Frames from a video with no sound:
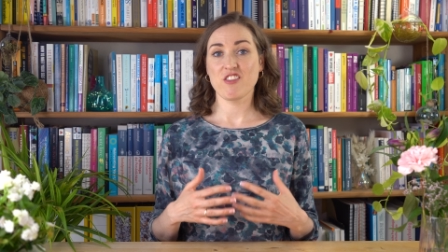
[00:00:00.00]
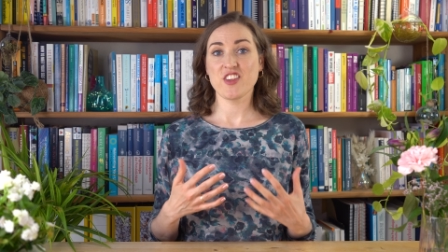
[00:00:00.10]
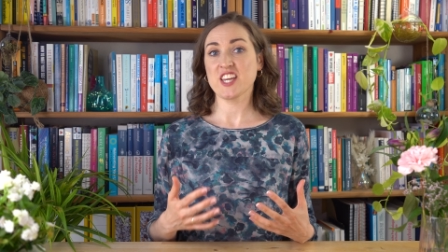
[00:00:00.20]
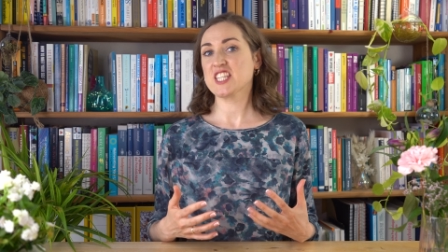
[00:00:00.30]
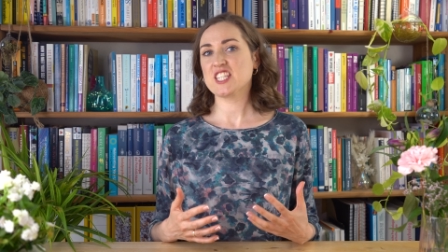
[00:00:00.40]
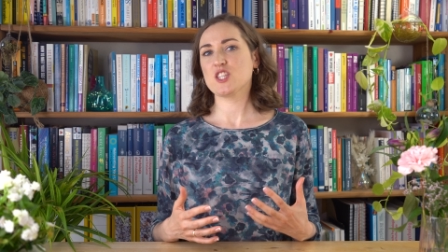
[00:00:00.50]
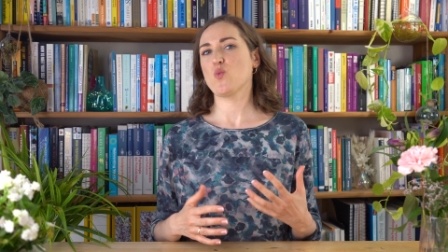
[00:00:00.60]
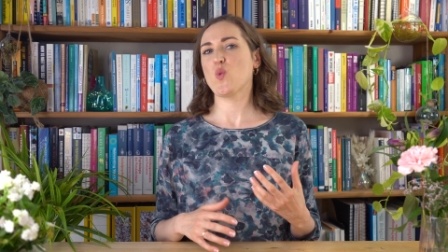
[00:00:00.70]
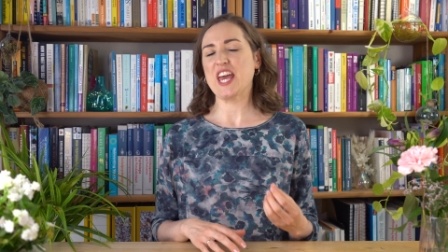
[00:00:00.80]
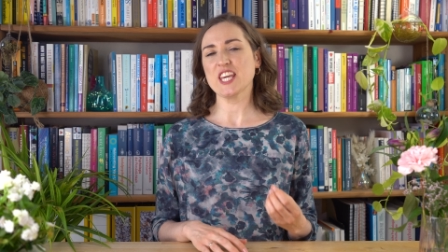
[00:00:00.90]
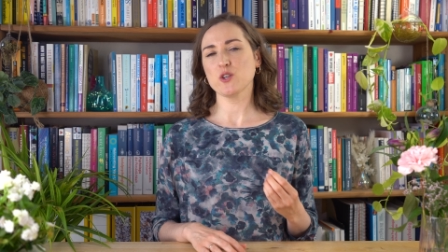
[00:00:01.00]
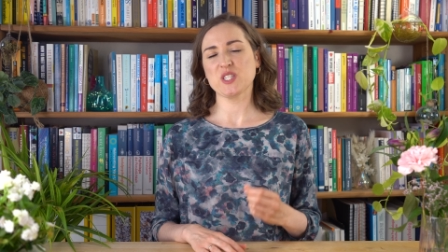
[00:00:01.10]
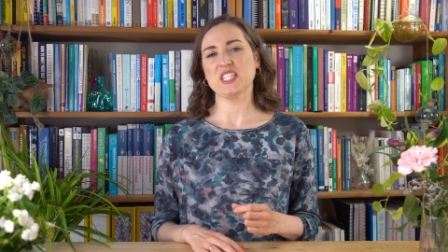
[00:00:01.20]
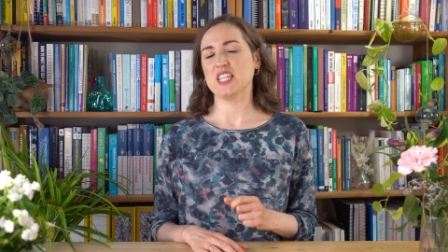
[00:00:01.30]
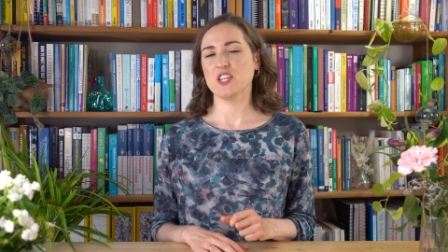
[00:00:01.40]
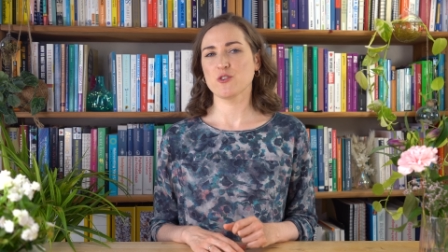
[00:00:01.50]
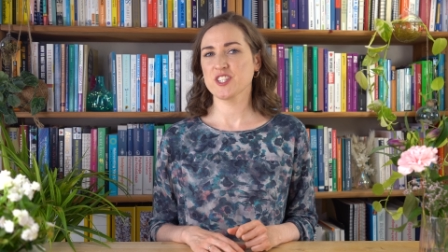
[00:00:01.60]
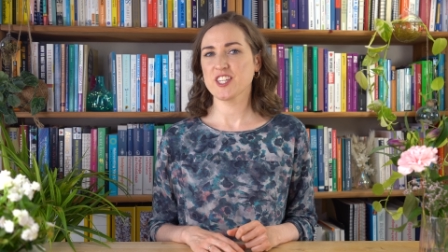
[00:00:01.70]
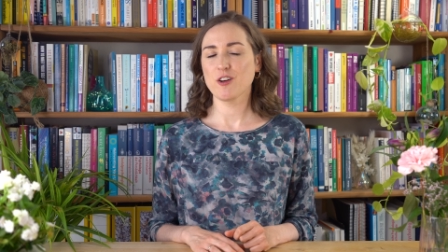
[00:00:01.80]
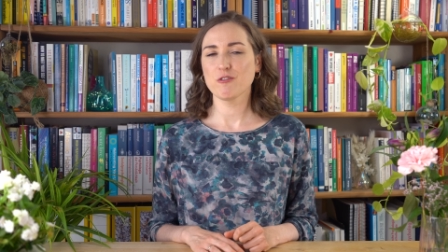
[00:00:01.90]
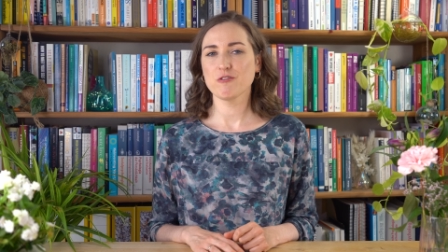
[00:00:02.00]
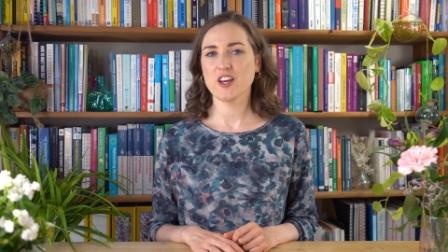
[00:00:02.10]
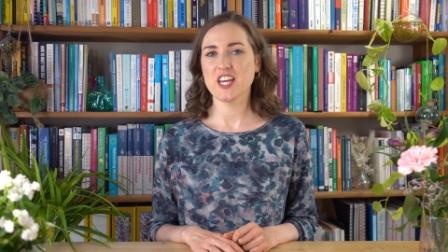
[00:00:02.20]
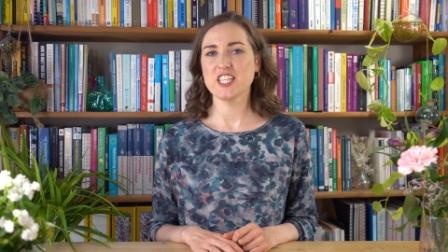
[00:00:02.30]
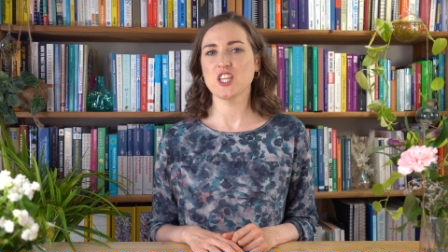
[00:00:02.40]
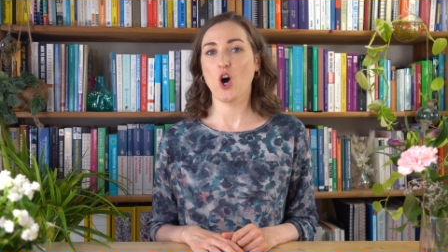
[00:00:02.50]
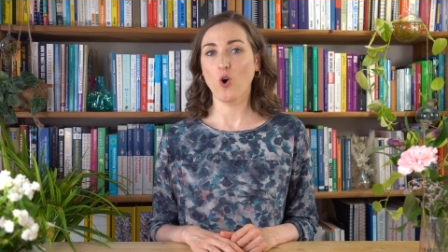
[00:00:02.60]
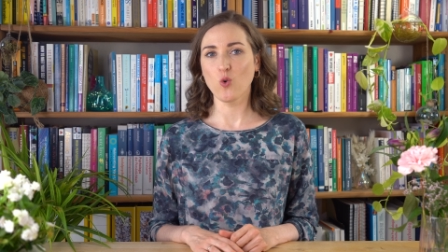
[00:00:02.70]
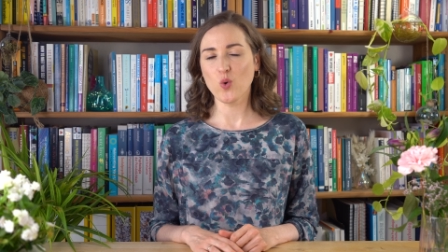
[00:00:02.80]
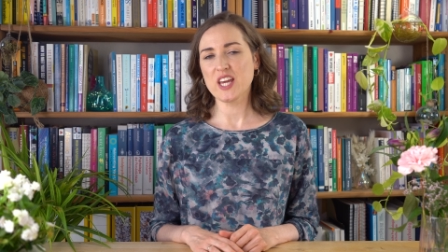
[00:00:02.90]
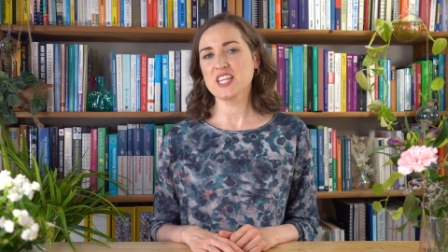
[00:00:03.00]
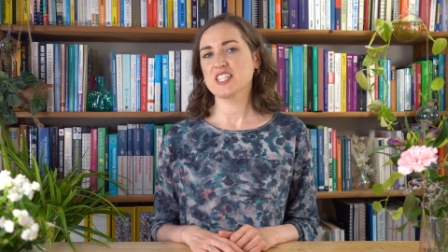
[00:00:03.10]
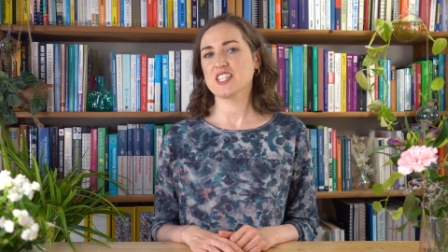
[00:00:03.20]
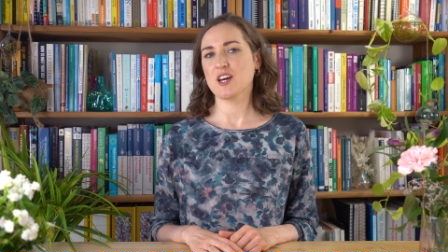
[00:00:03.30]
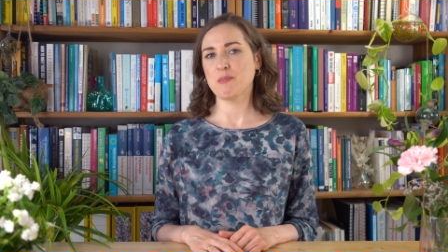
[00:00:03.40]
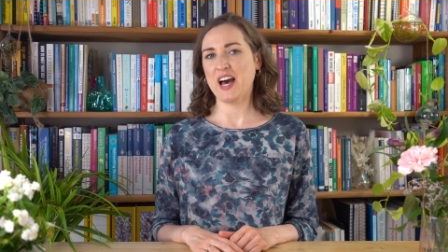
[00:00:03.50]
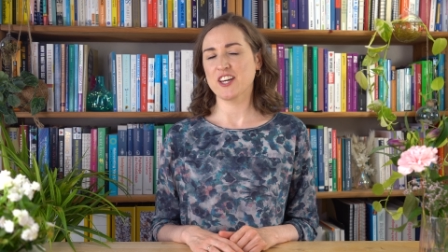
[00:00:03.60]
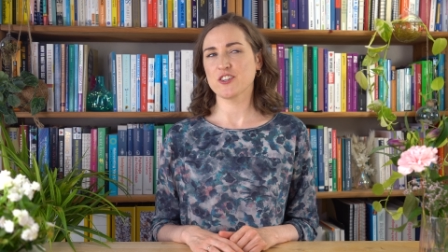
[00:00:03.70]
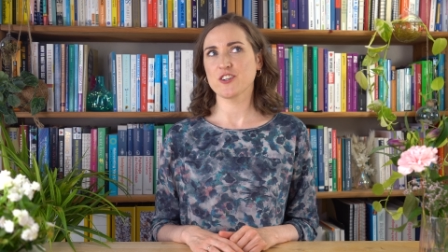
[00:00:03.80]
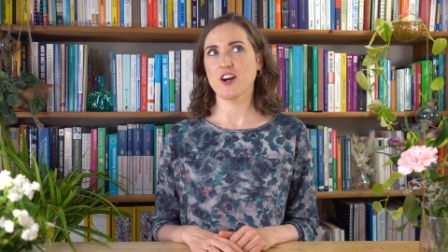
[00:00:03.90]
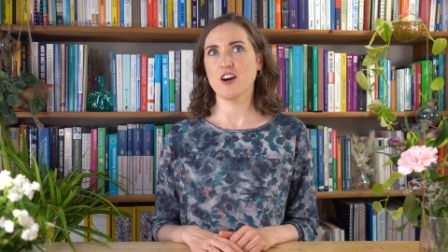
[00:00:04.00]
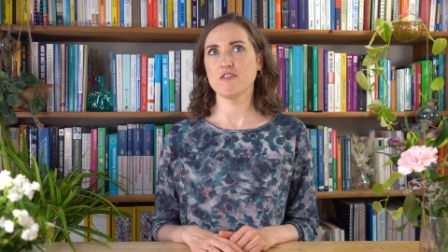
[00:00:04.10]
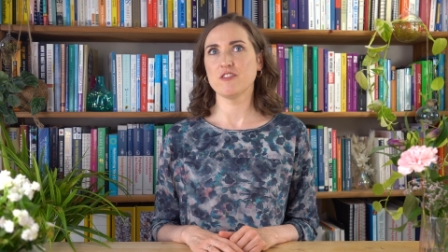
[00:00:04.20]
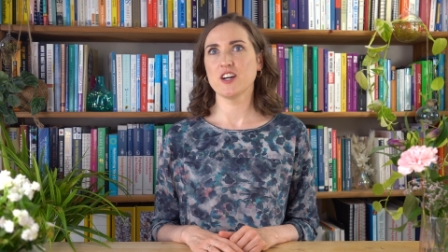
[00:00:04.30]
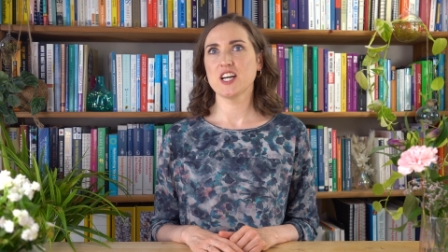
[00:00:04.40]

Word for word: thing is, the way you see yourself is always a matter of